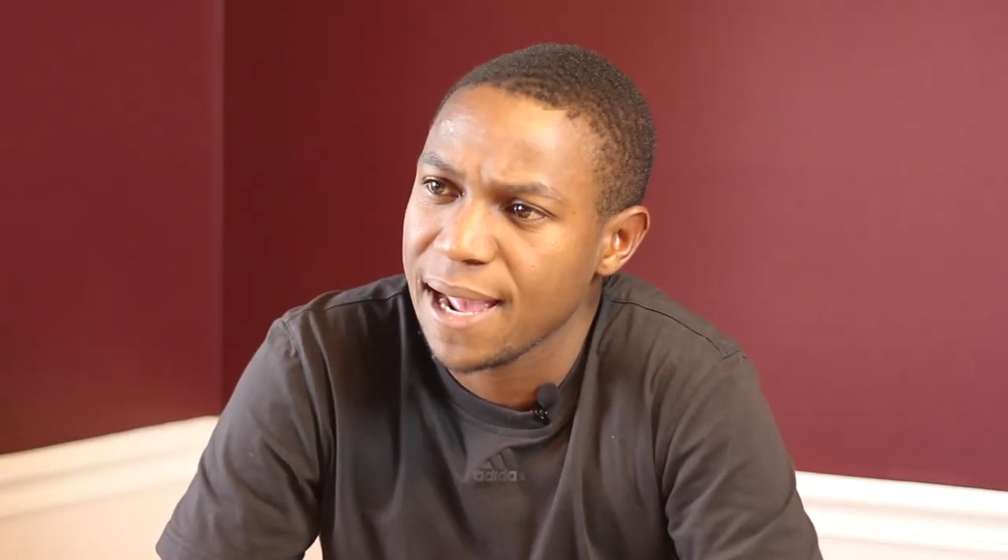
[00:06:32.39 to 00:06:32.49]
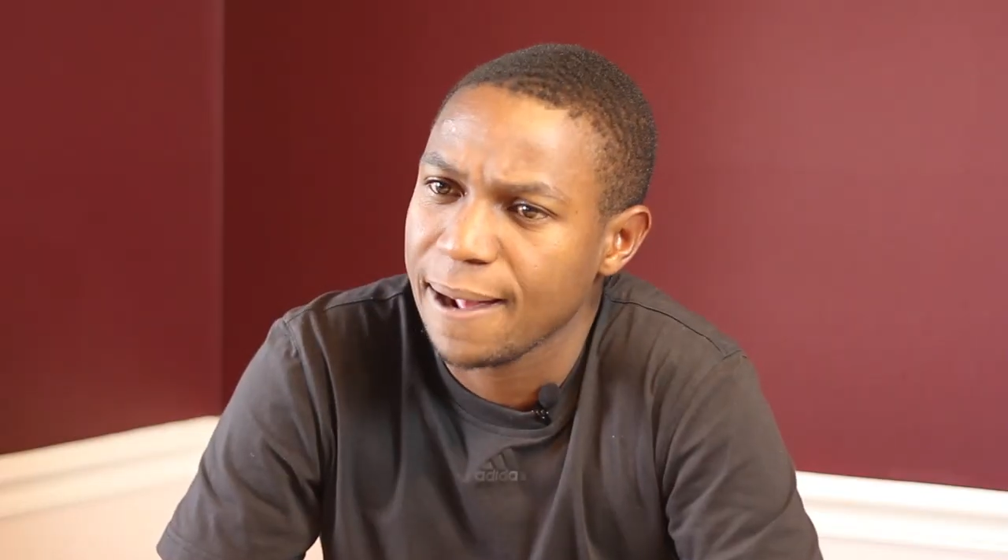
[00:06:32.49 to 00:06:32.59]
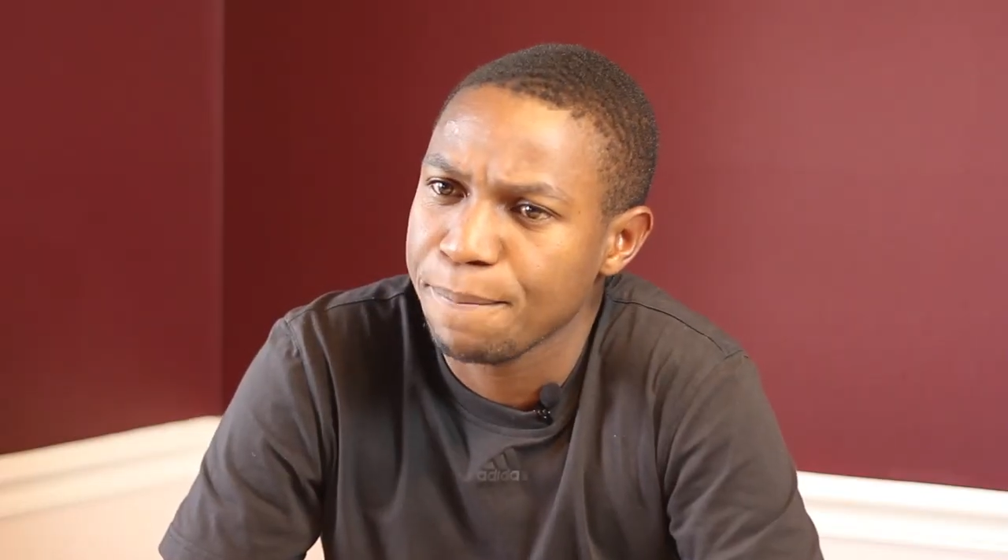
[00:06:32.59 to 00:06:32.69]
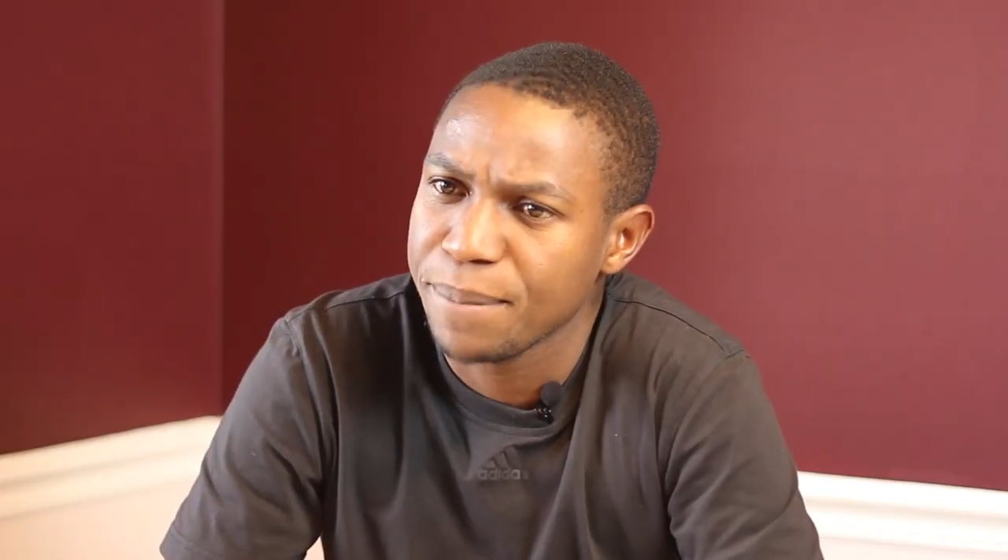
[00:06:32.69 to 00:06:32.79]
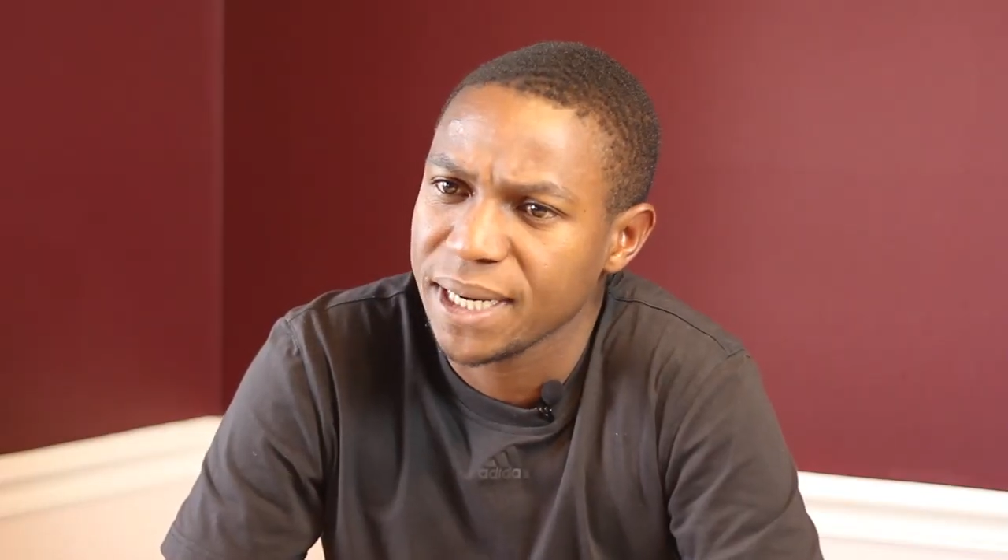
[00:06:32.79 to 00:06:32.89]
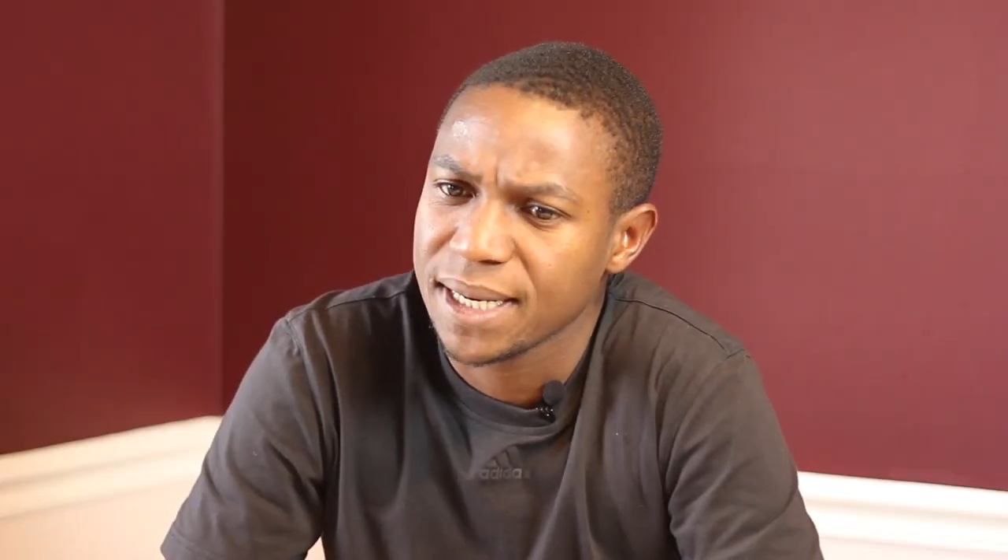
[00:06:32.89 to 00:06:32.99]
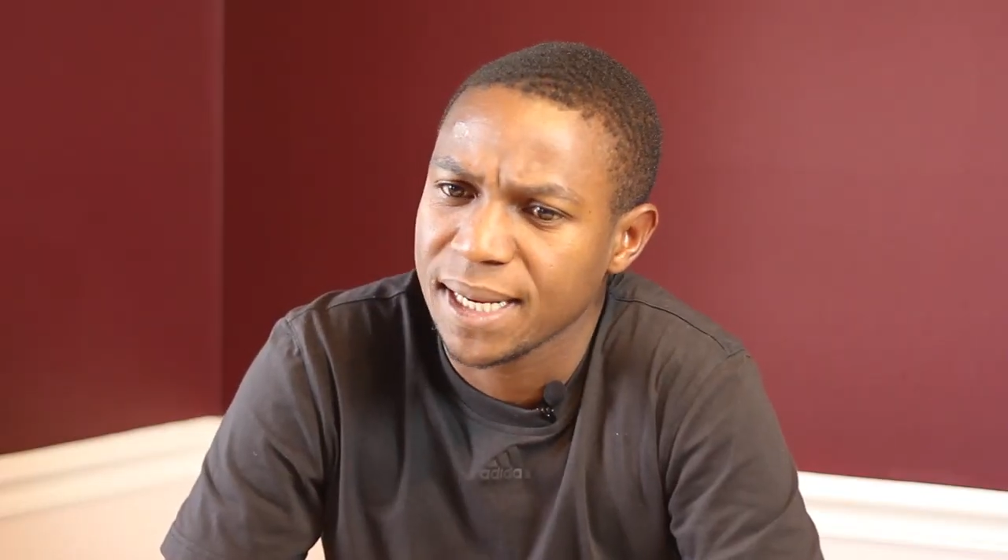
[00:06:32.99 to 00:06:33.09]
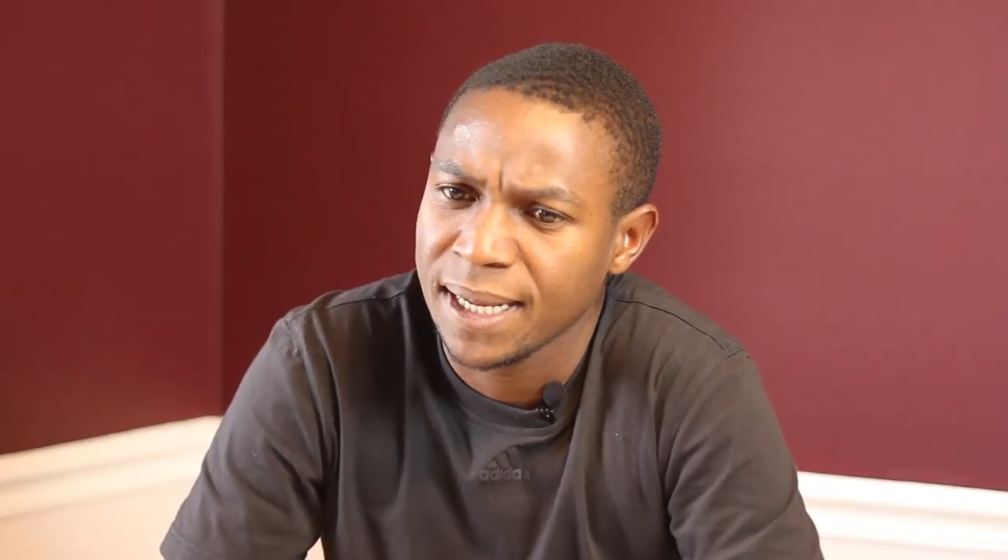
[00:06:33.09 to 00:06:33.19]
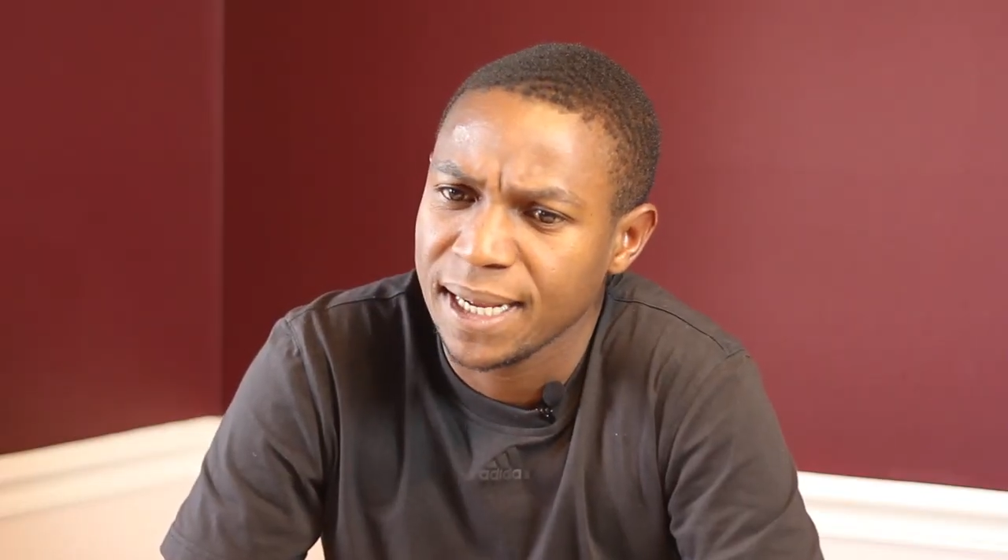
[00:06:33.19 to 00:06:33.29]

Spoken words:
there, but